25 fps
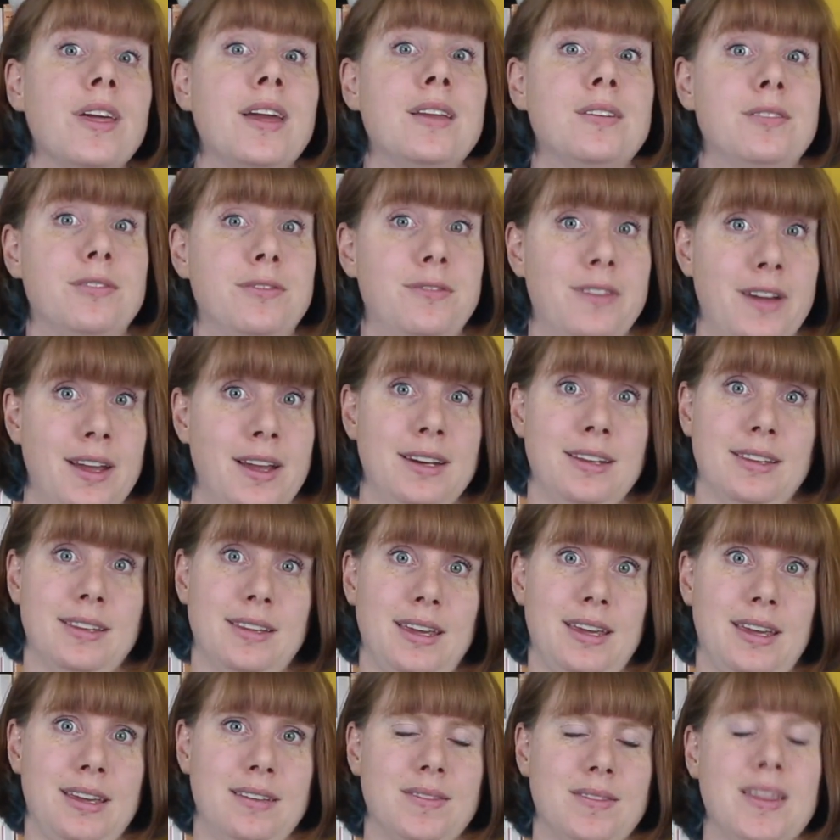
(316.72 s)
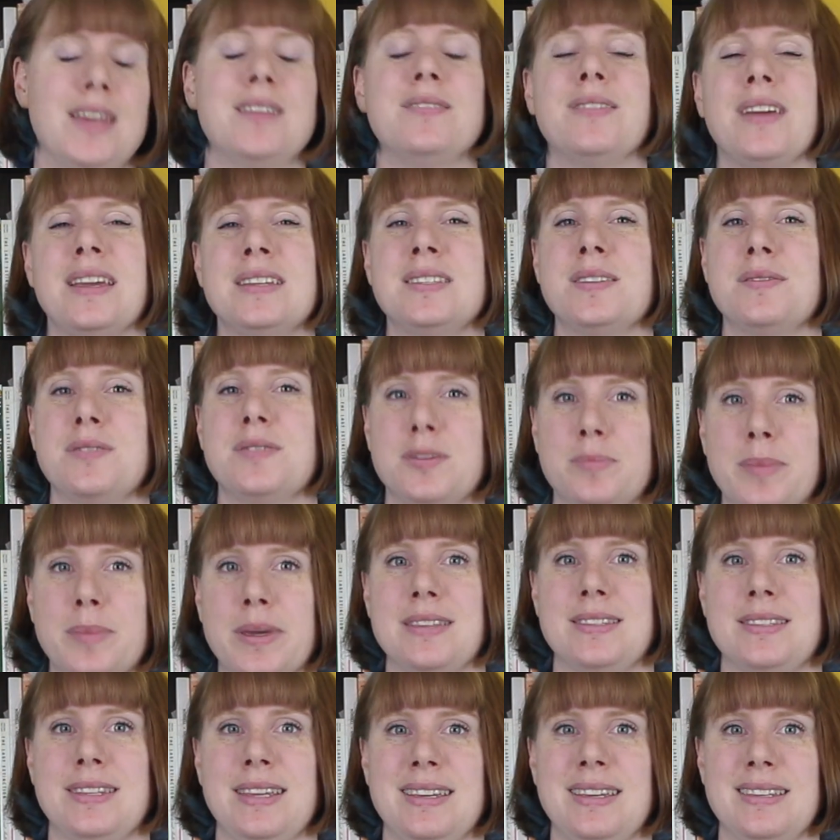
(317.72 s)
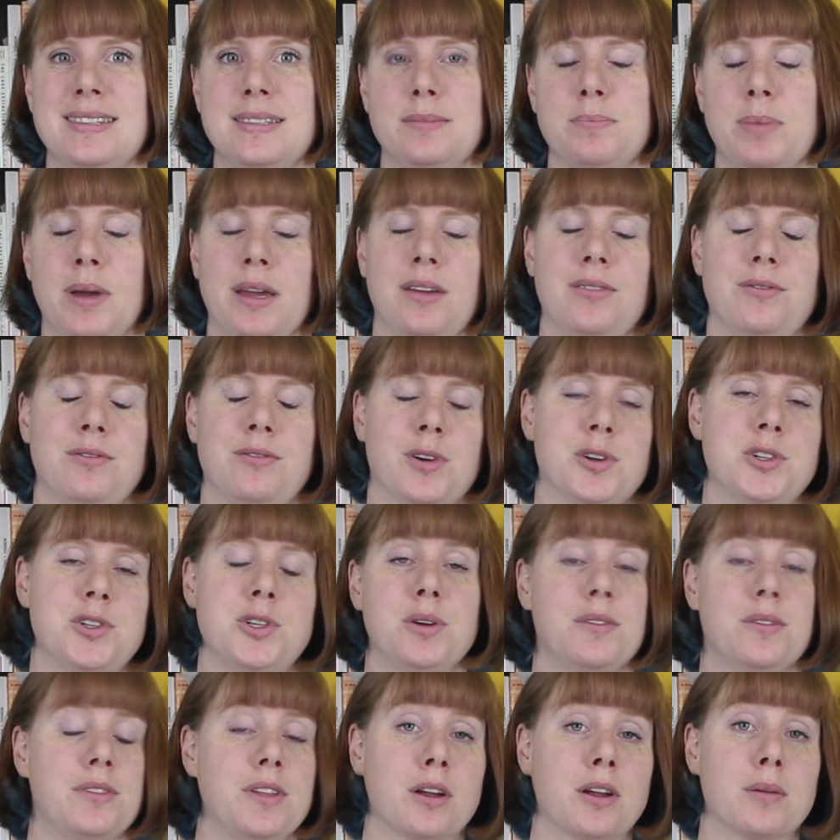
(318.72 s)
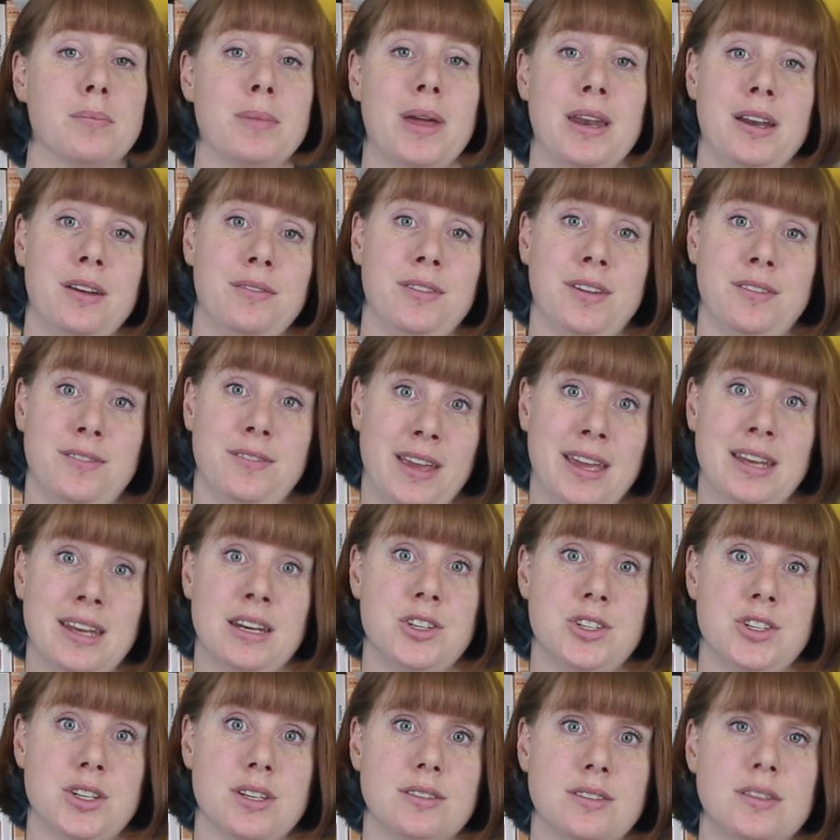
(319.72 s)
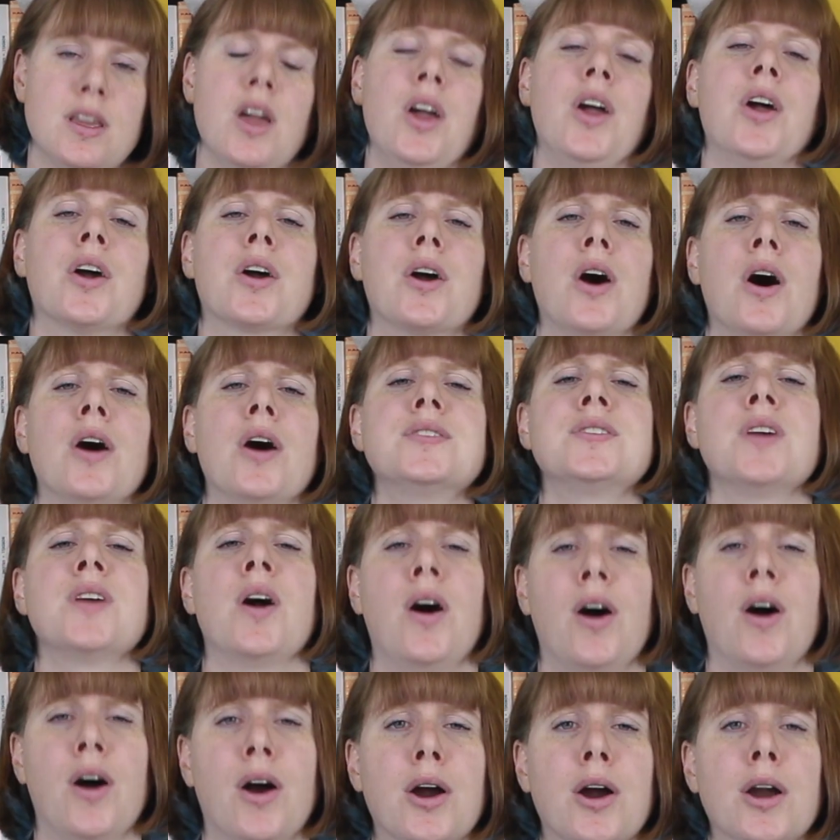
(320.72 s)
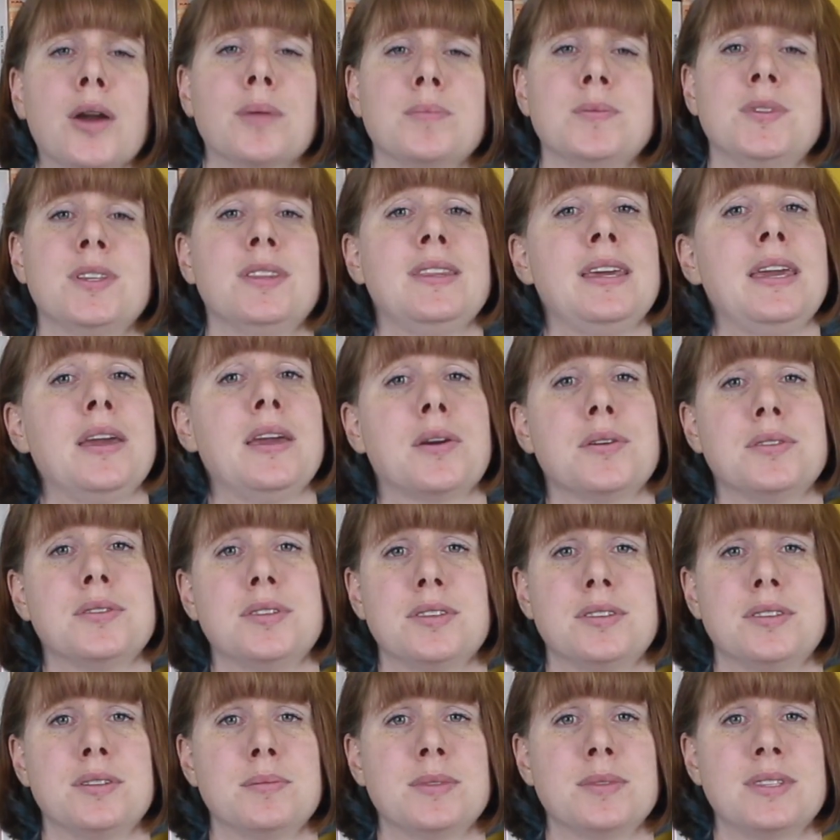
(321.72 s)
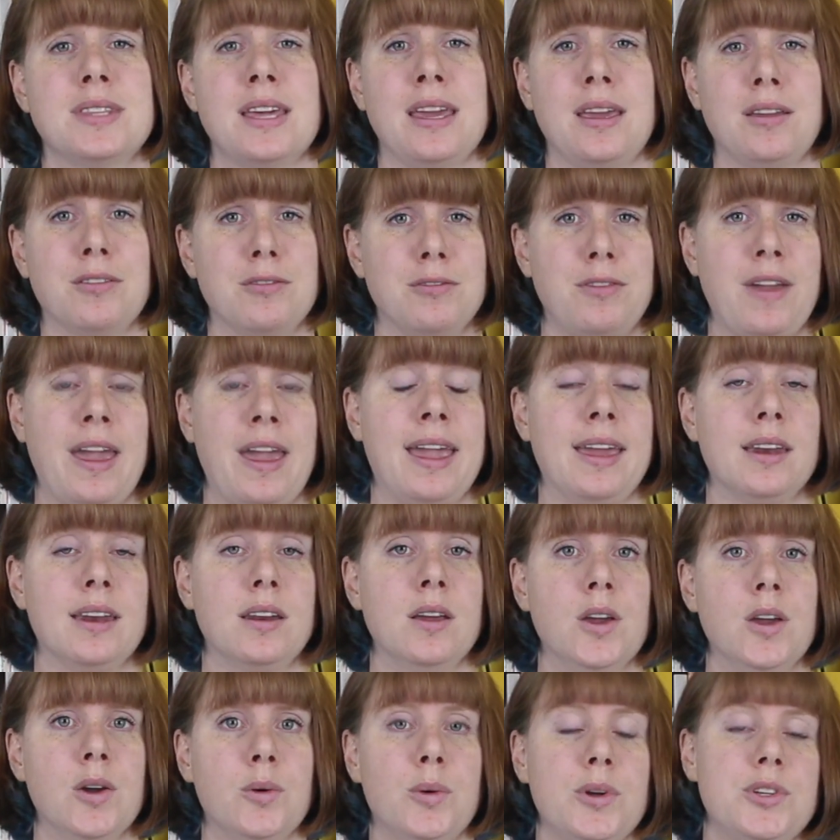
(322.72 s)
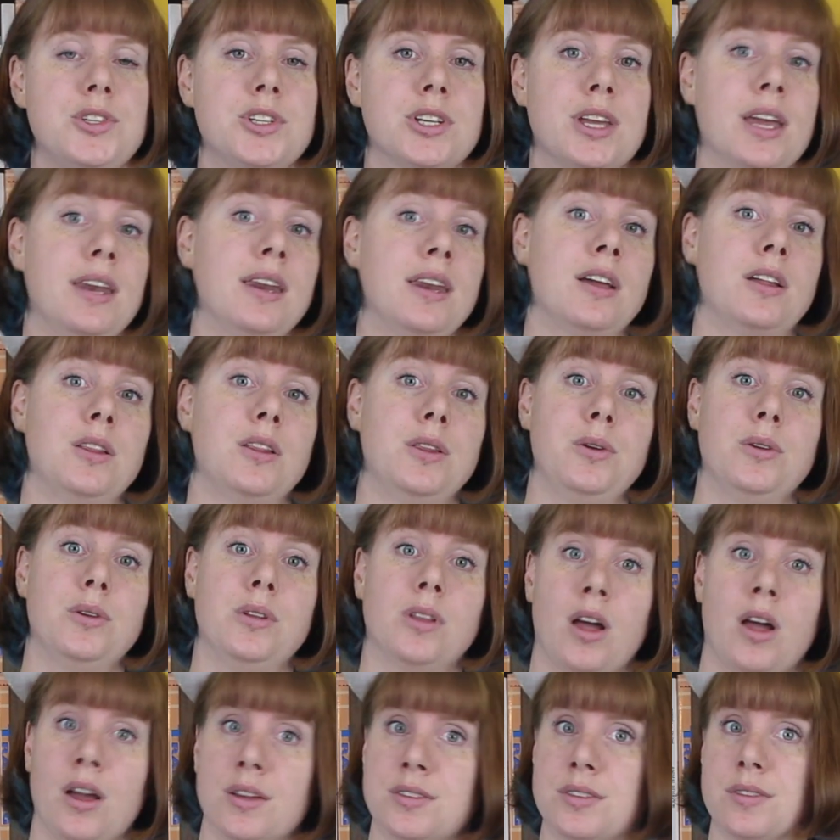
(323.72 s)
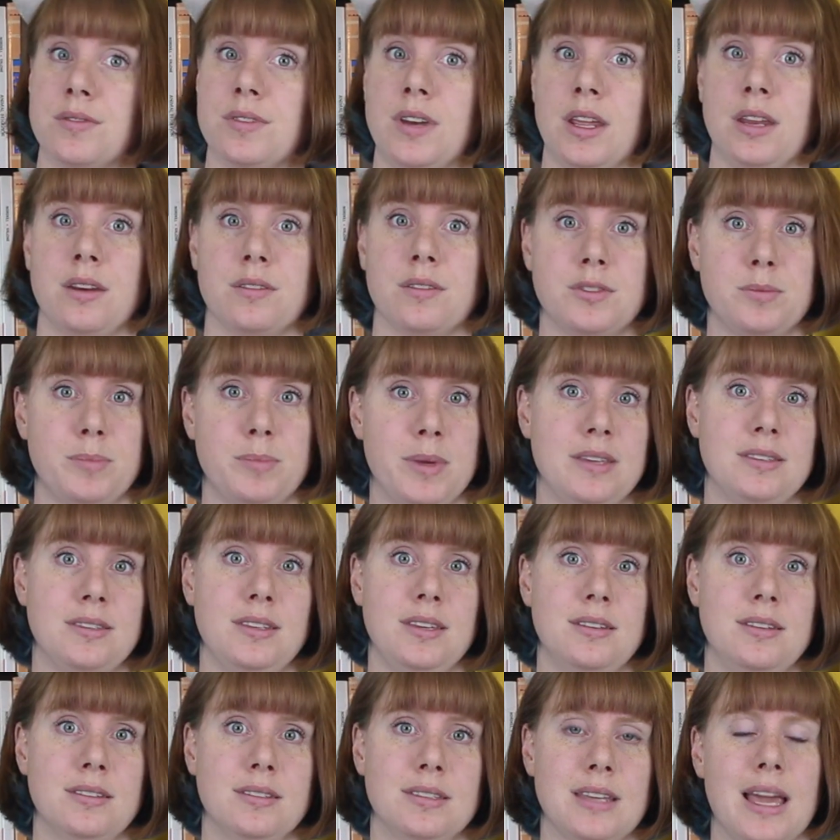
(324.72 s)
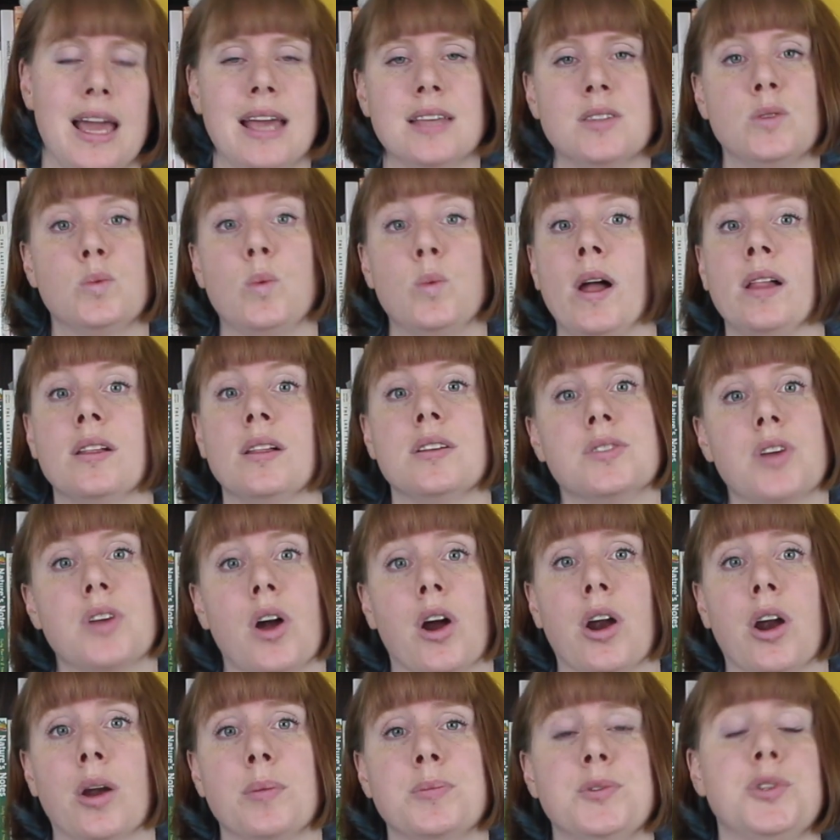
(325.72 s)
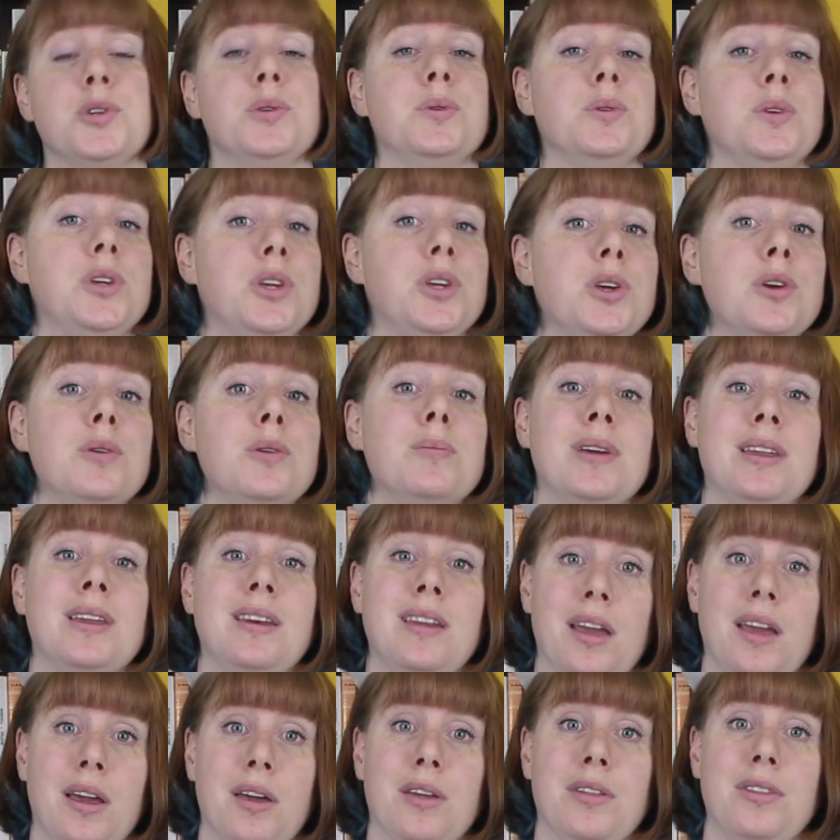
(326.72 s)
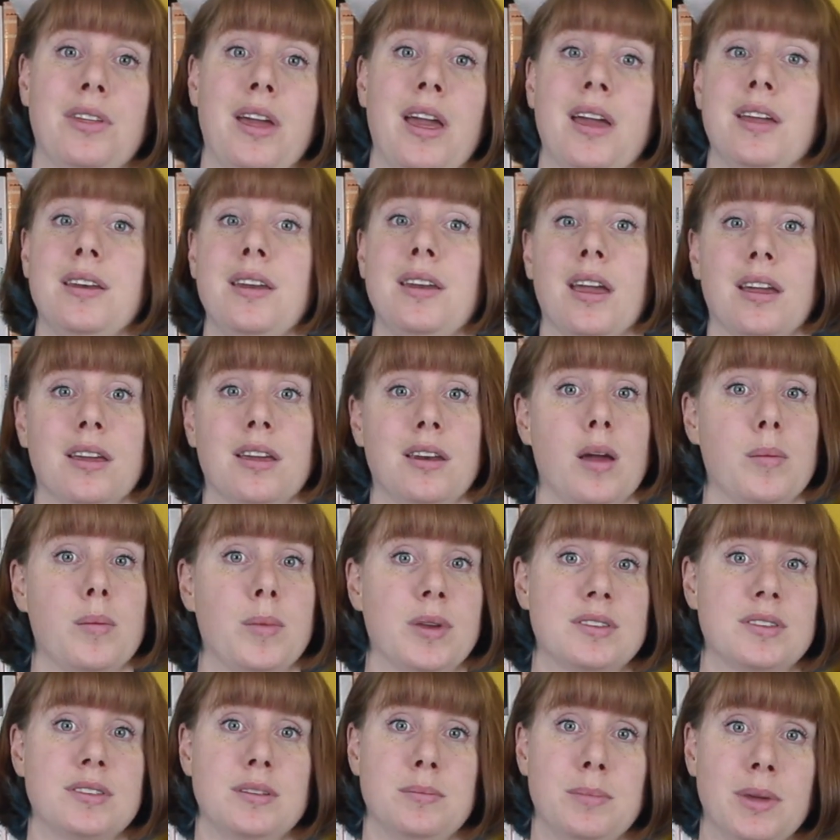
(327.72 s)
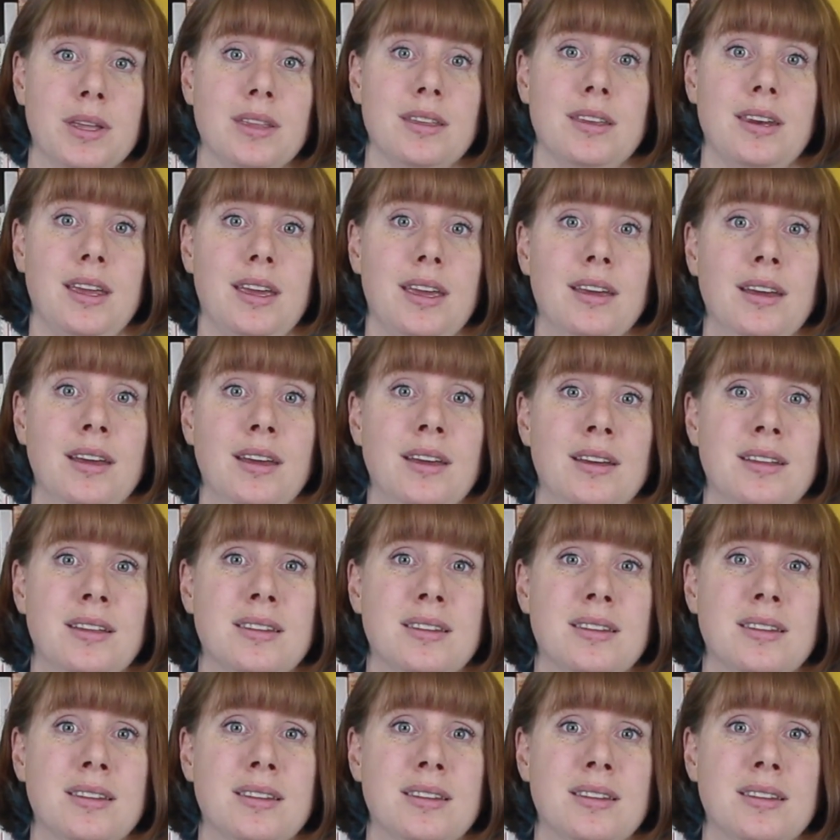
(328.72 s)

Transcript: and finally, invasive species, by virtue of their competitive advantages, cause harm to the ecosystems they invade, which can include loss of native species as well as harm to human health and economic stability.